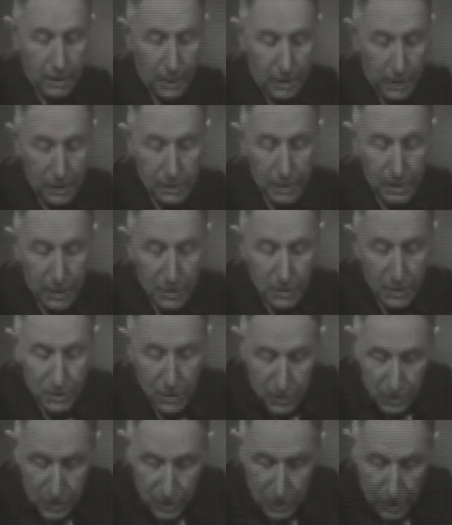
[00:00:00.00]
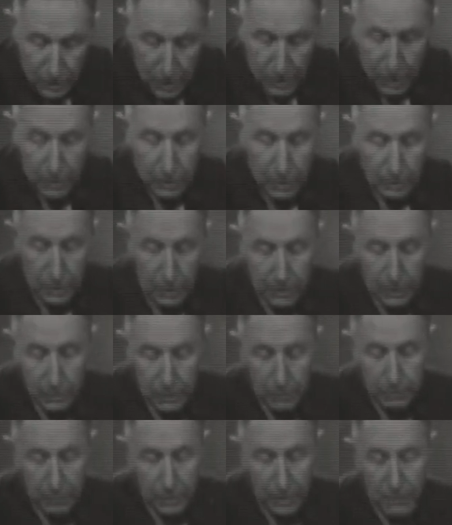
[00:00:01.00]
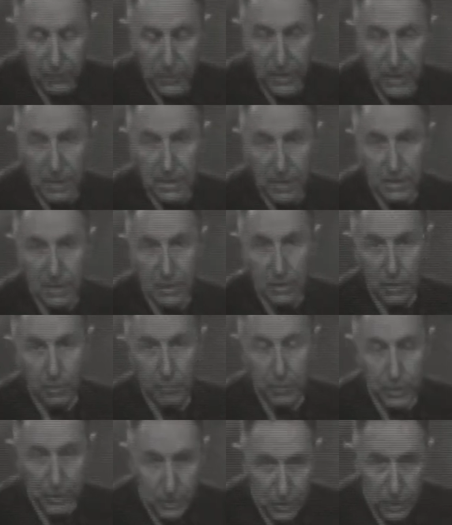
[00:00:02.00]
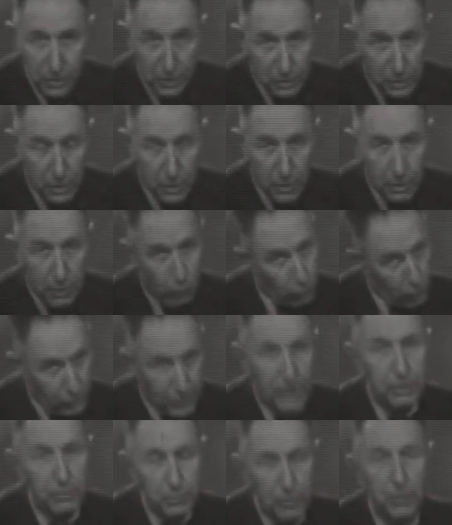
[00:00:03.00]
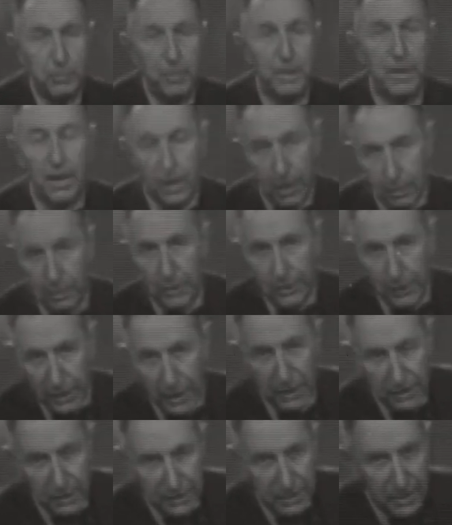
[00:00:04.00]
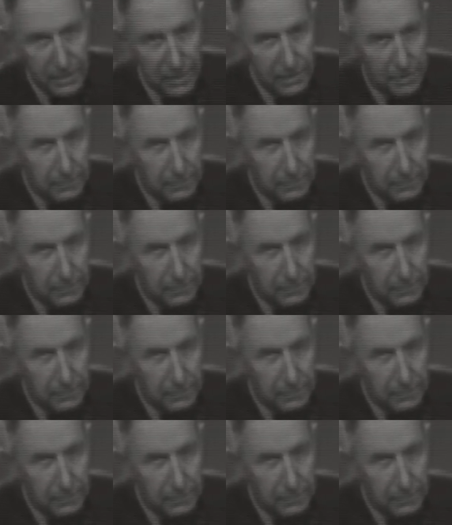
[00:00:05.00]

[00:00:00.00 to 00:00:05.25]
and that prevents combustion, well, that must be carbon dioxide.